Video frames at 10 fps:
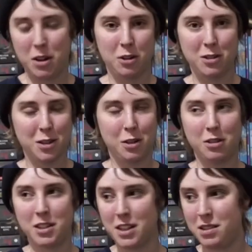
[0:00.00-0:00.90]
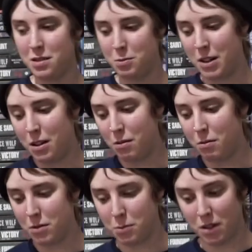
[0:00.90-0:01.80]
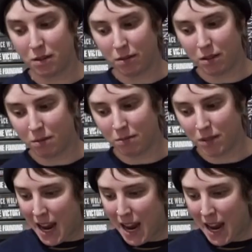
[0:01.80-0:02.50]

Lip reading: You know, Socrates as well was one of them.